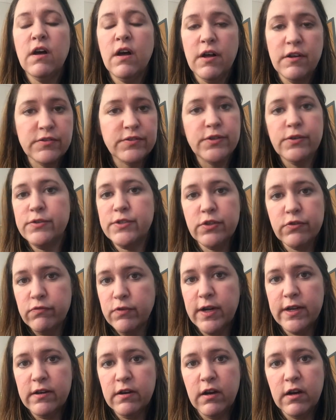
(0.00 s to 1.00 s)
also to
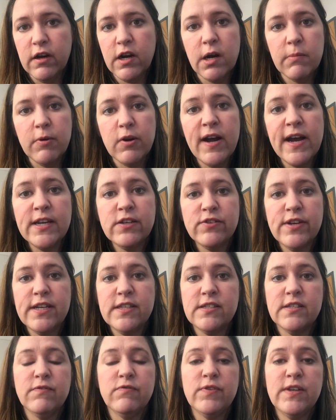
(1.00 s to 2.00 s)
run on
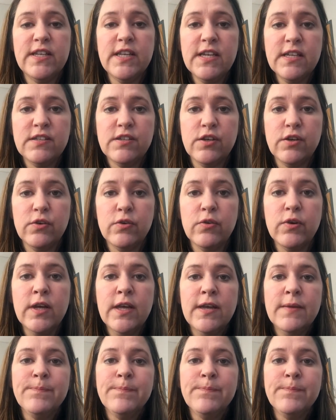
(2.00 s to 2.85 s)
carbohydrates if we need to.